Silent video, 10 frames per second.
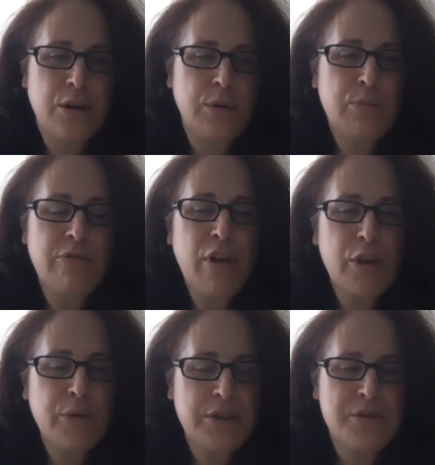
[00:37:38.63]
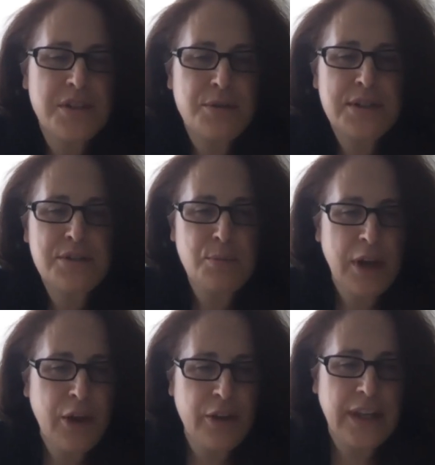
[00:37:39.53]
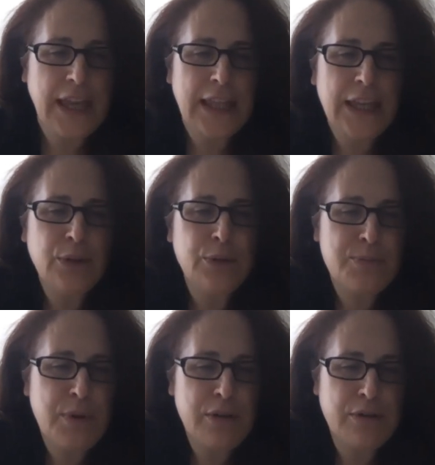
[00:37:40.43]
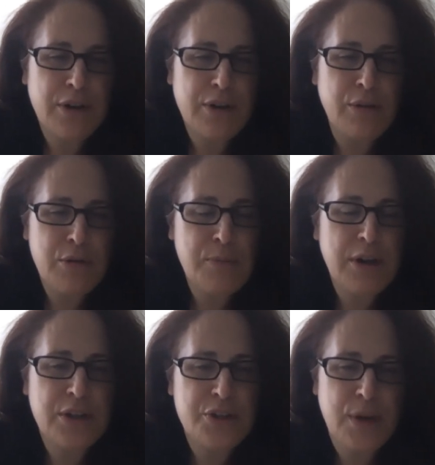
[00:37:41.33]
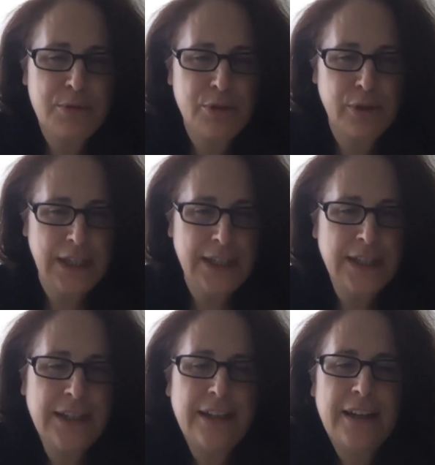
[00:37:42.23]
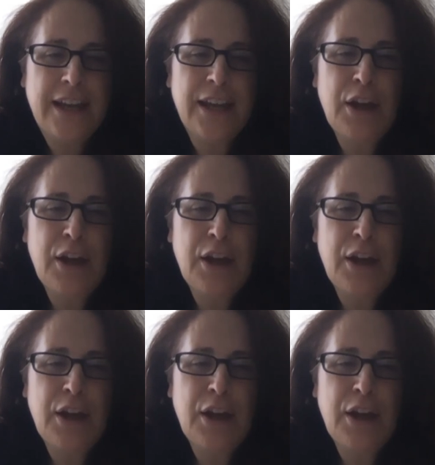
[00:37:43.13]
We've been following your series through my colleague Kelly, who's part of our North American chapter lead, and